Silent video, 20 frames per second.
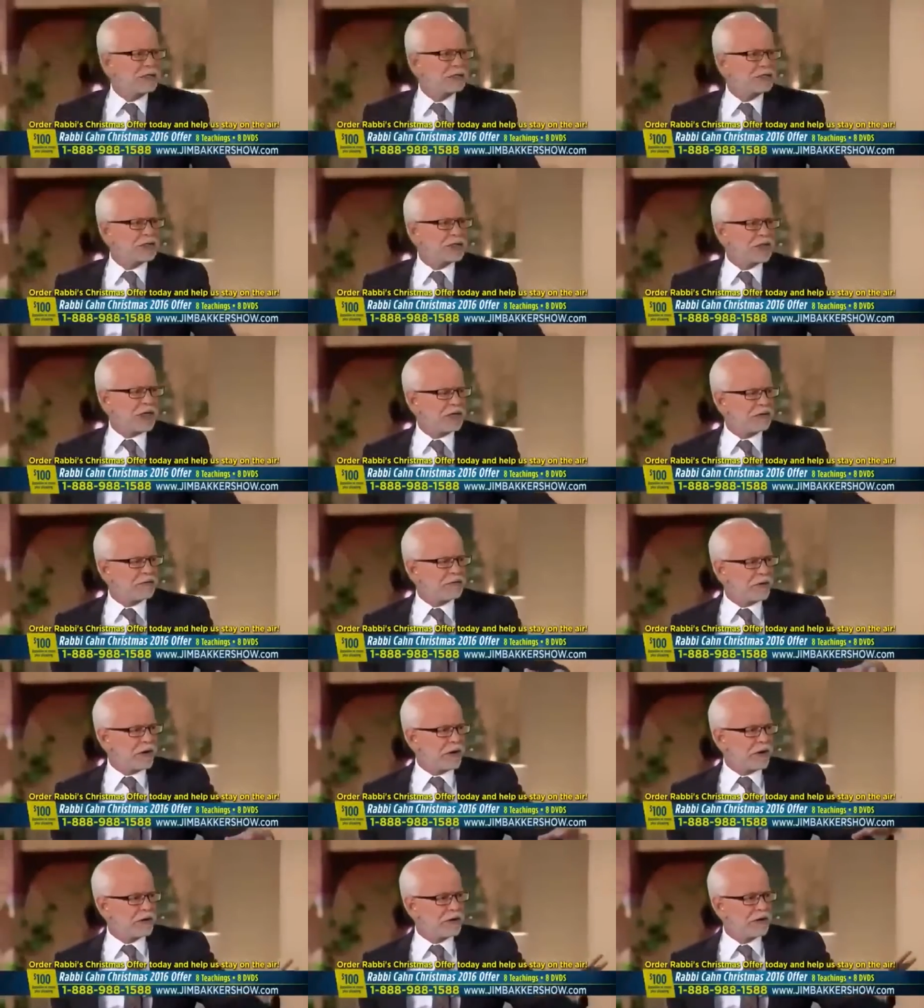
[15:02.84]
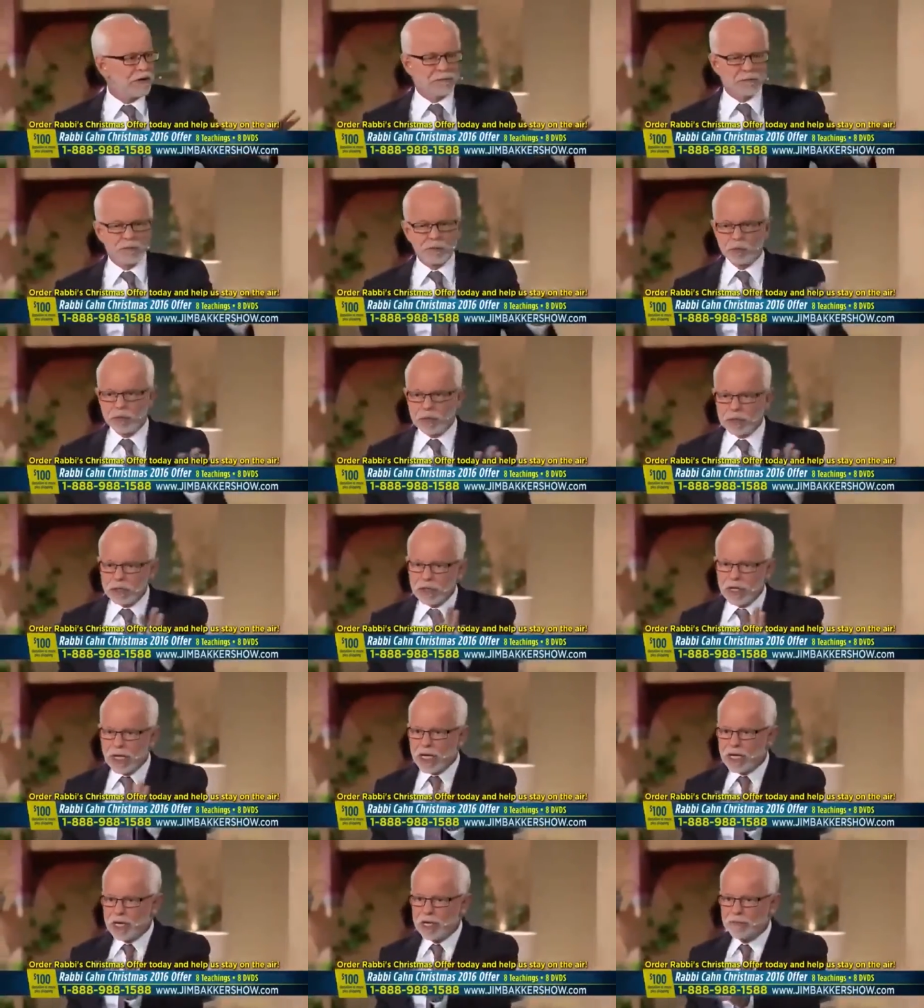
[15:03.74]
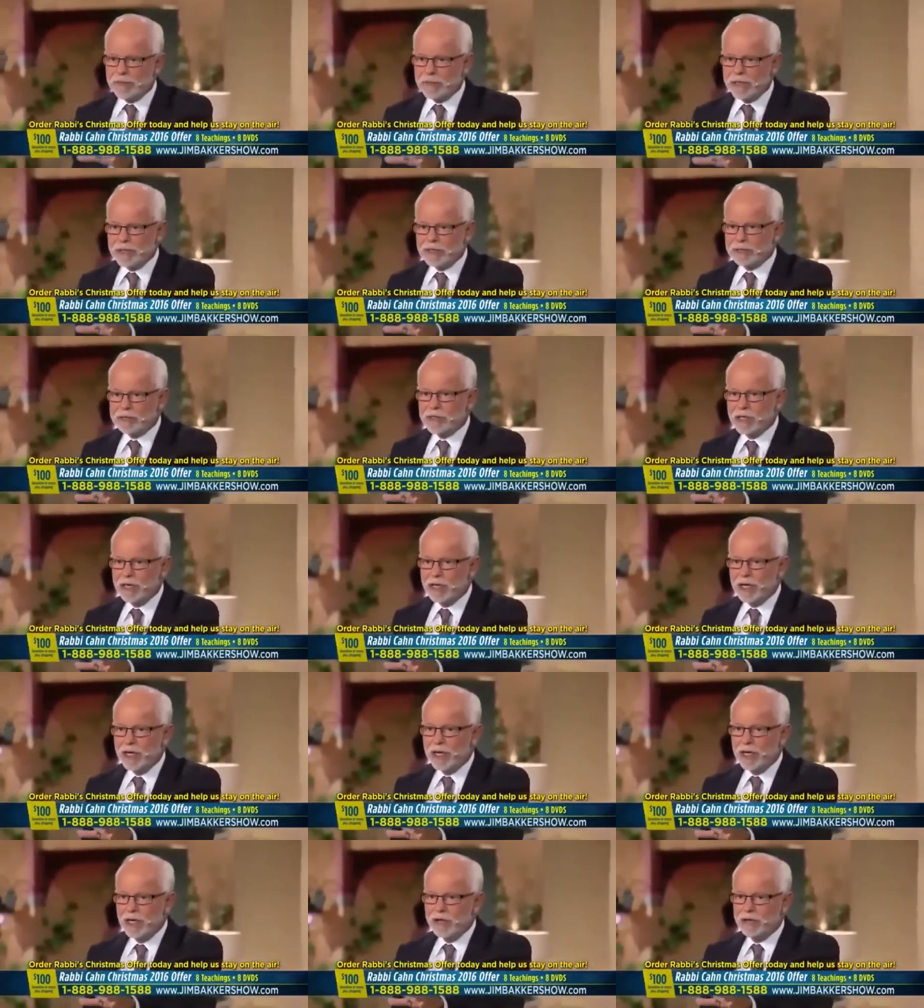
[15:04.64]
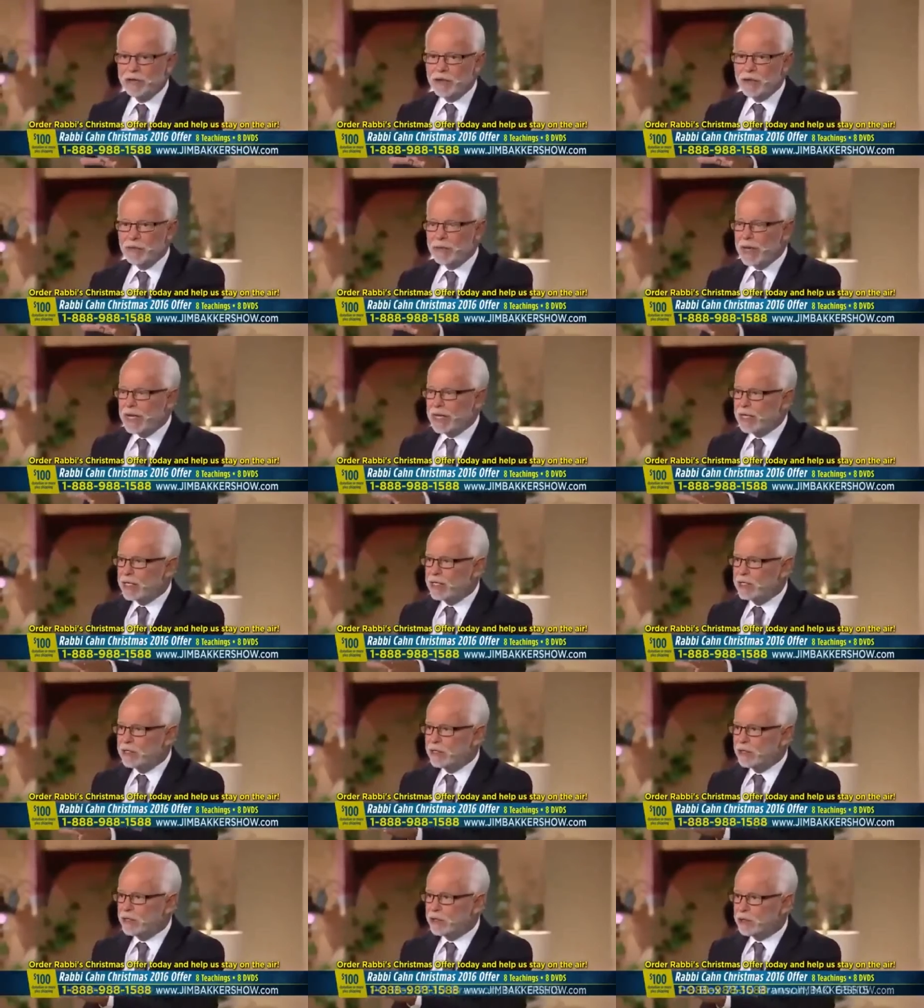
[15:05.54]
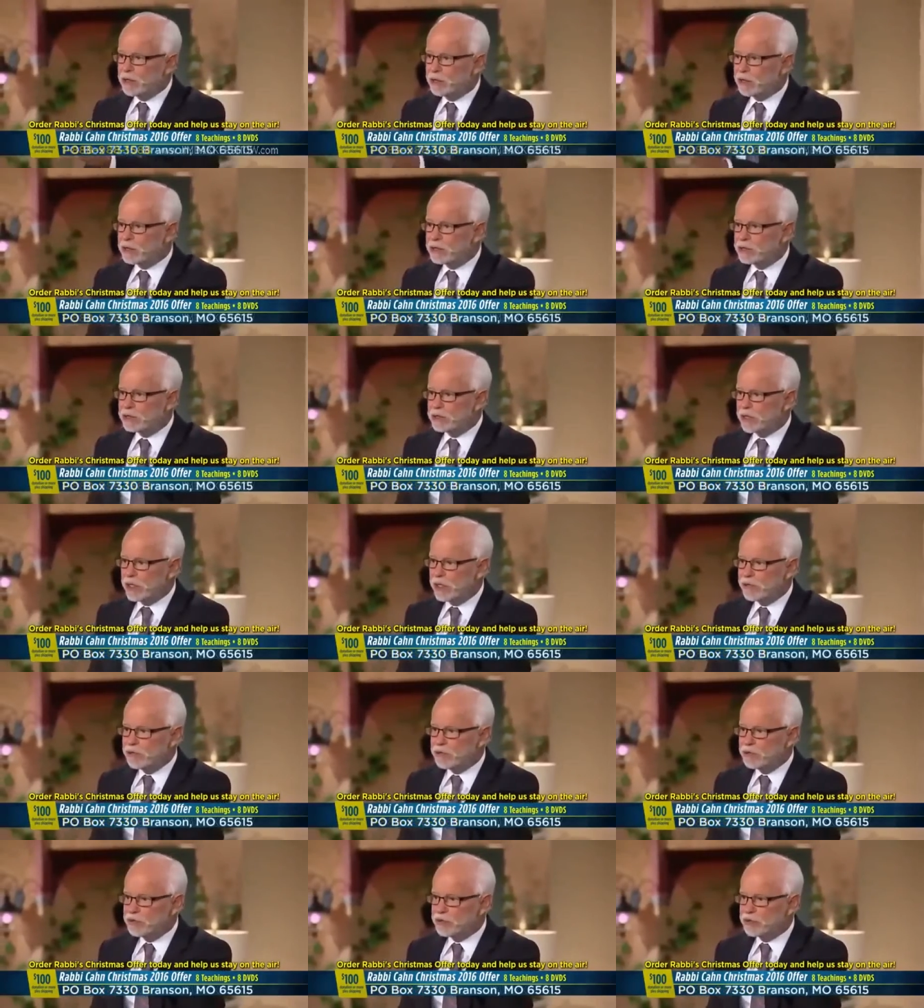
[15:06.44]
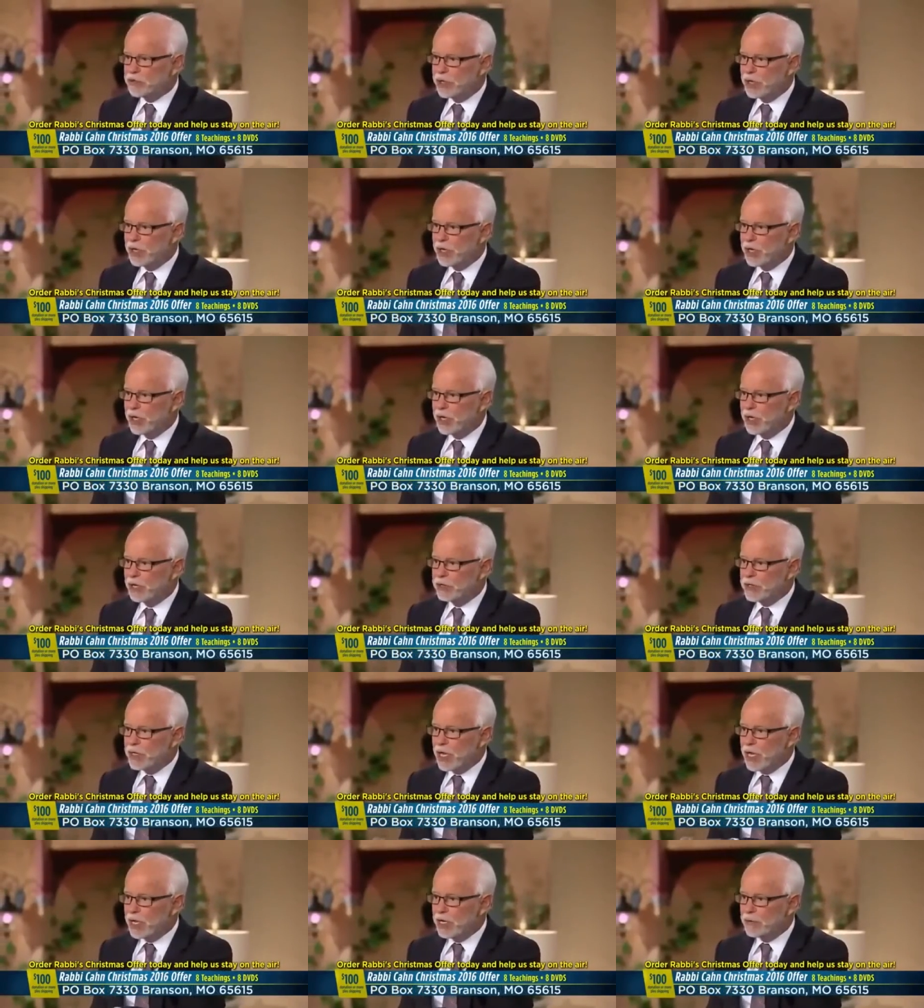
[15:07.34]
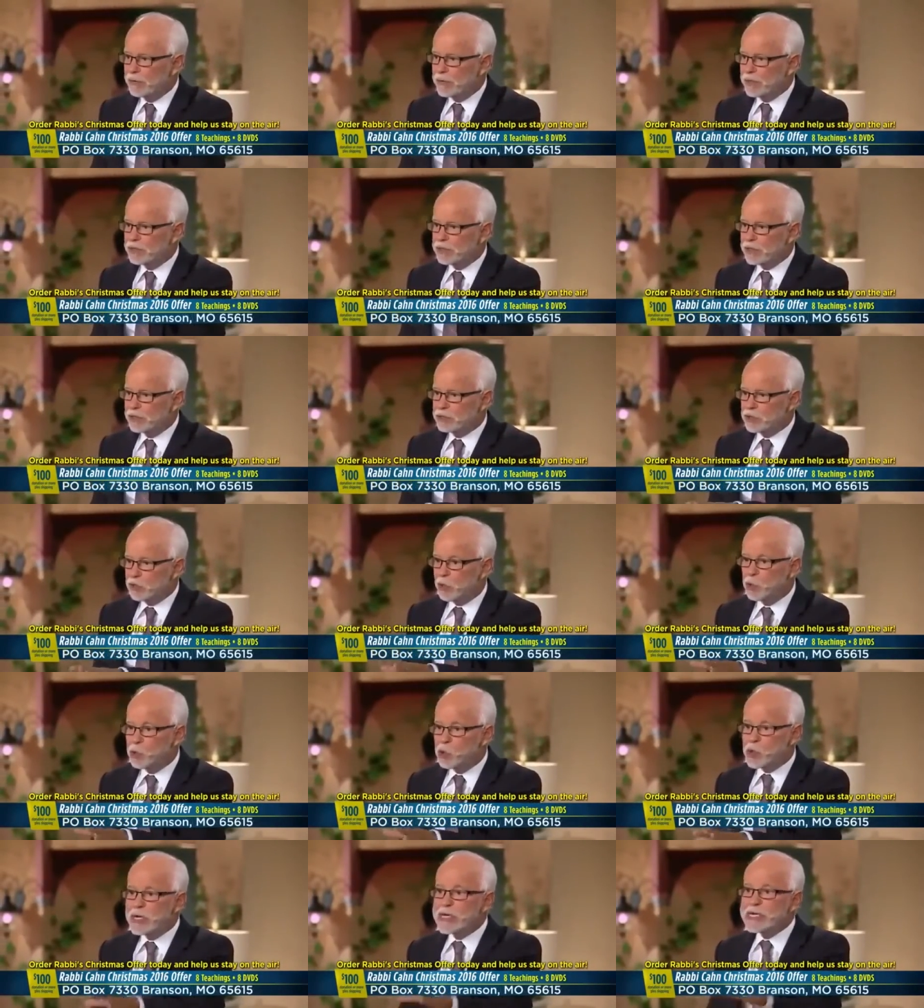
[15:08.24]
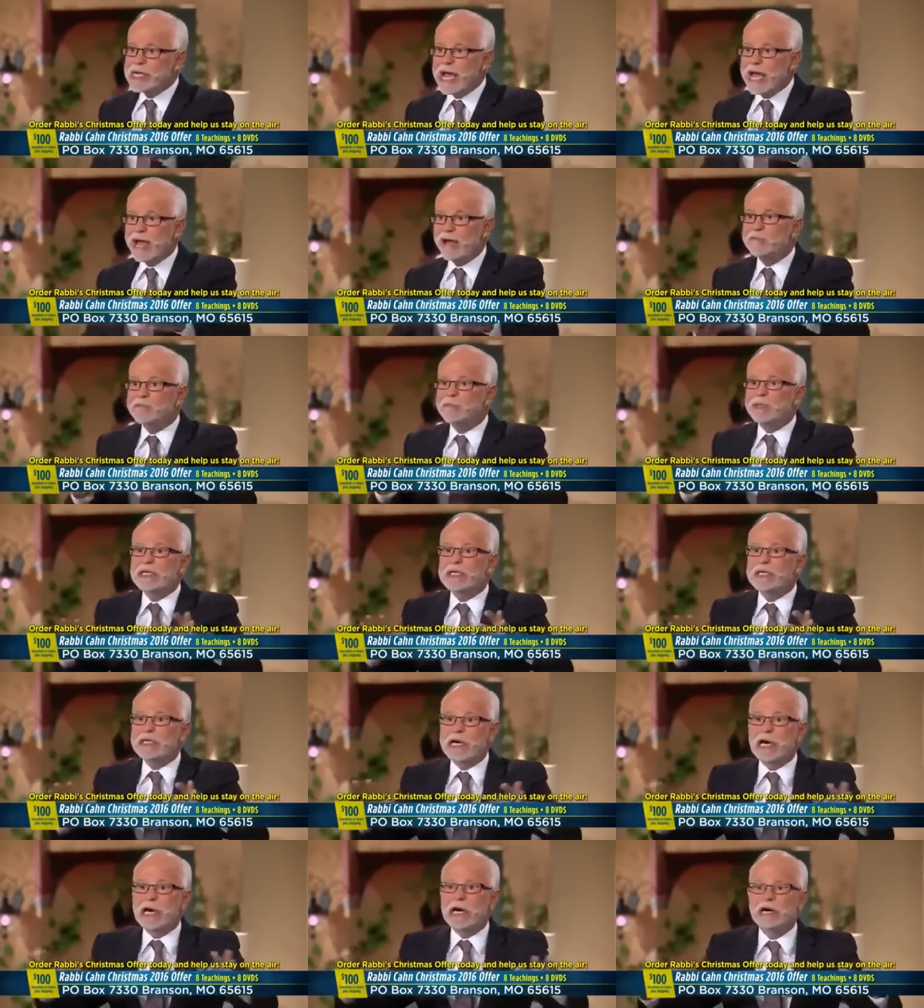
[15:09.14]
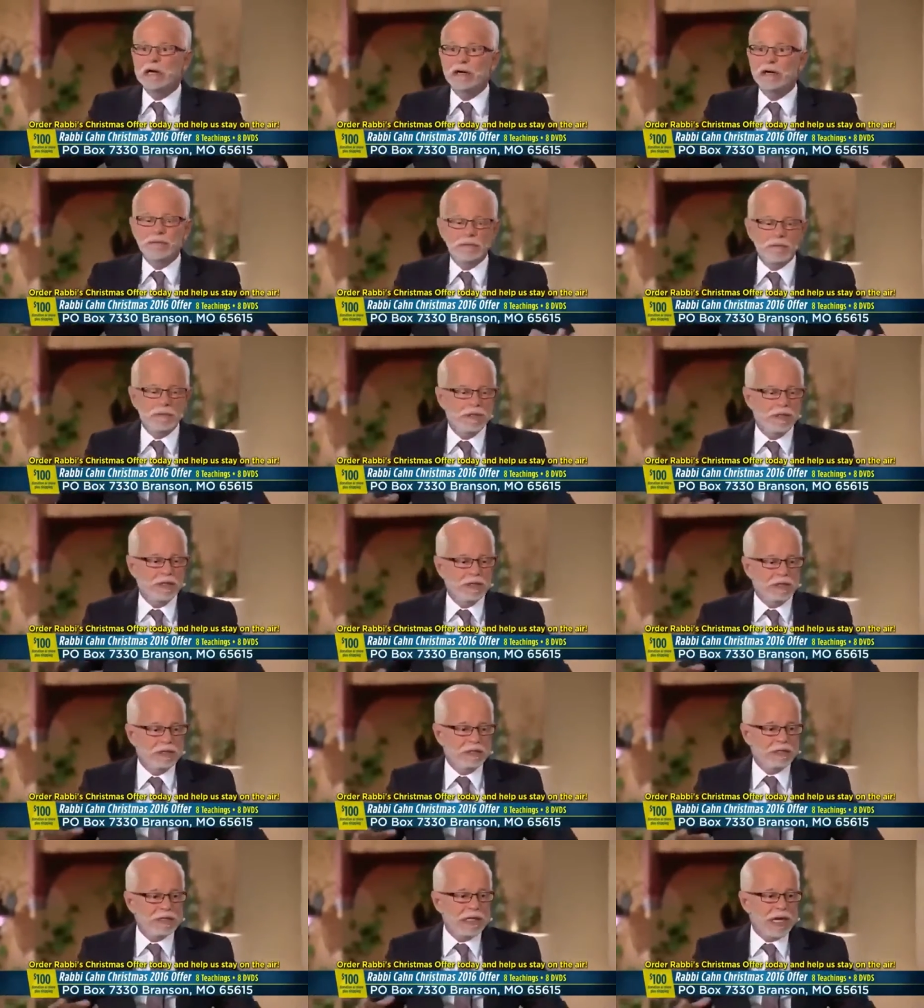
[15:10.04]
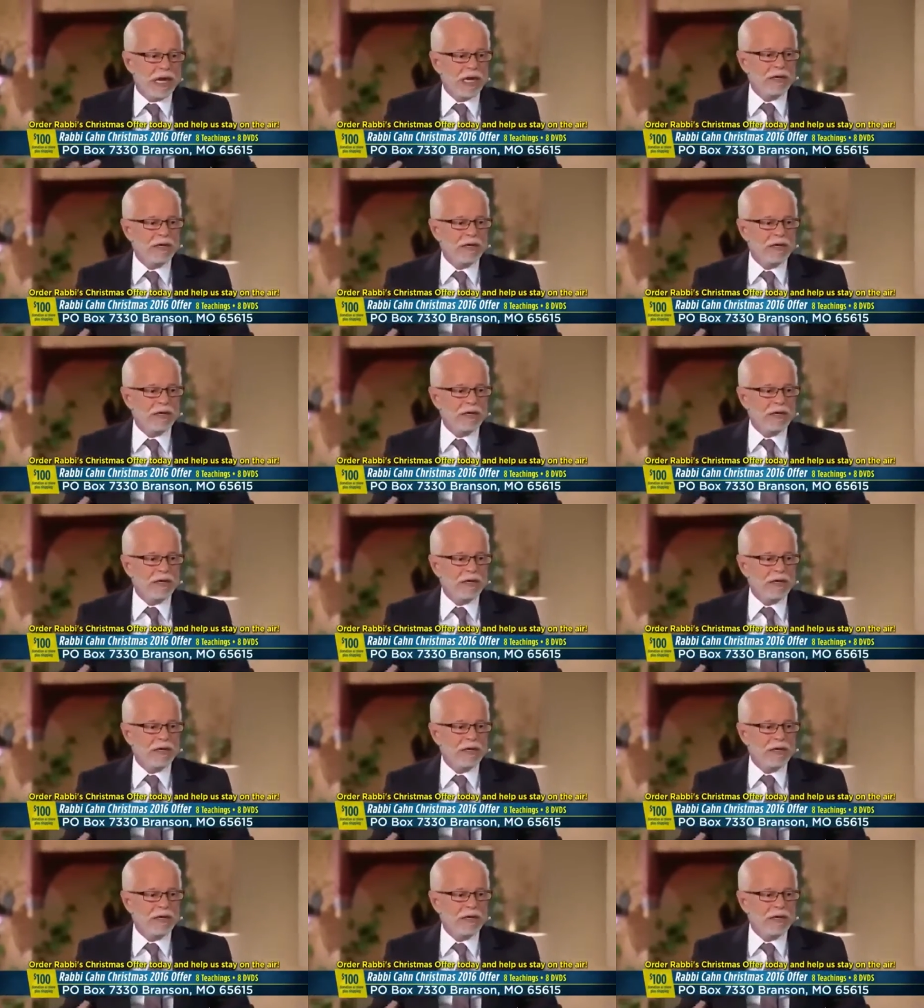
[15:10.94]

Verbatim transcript: Instead of our real enemies, they're making the Christians the enemies, and so we have become the